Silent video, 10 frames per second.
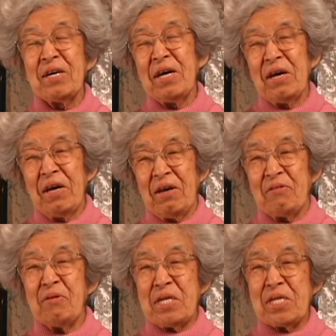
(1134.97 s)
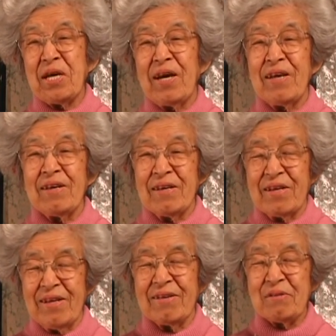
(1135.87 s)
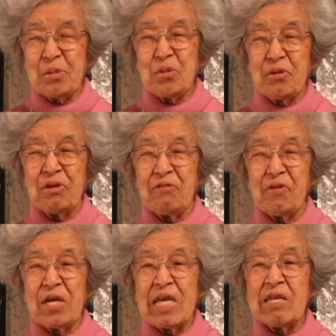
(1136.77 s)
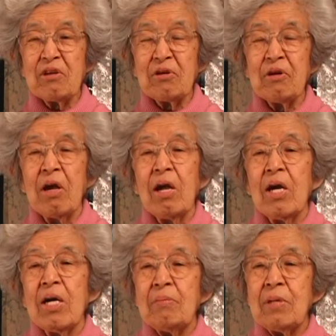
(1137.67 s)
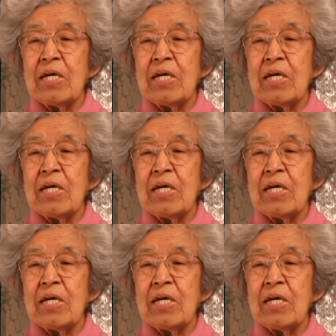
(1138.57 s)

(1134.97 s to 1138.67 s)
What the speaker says: which I was sorry for later. But